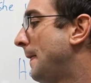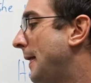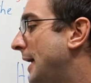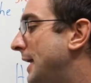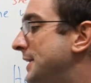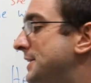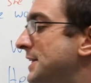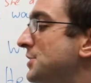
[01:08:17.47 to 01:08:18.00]

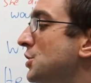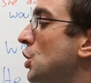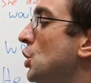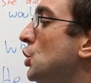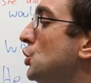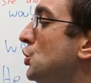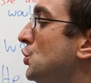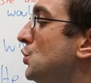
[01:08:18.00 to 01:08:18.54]
And it says,
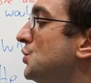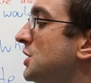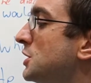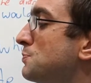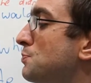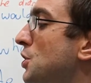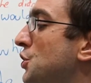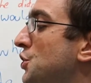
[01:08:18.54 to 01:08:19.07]
use
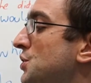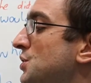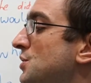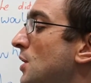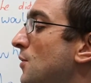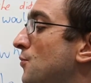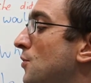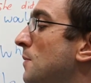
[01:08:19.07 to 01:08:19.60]
expressions
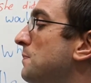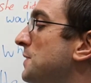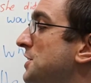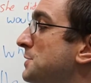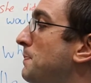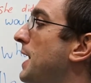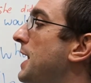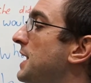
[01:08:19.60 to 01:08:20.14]
from
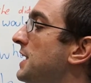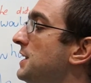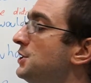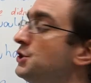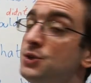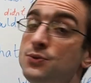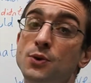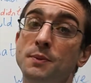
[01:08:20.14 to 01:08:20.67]
this
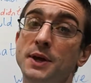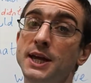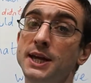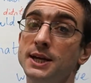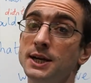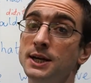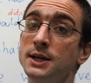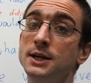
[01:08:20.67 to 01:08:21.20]
page, from
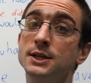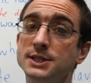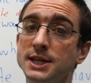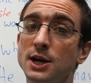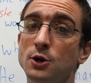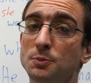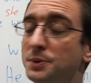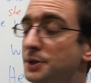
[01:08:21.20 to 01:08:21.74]
here, to
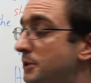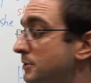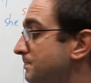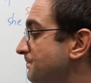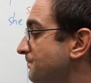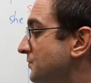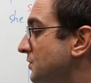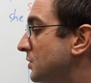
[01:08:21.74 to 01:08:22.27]
help you.
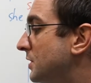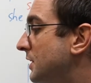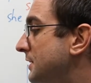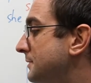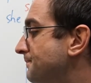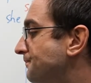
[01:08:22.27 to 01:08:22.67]
Okay?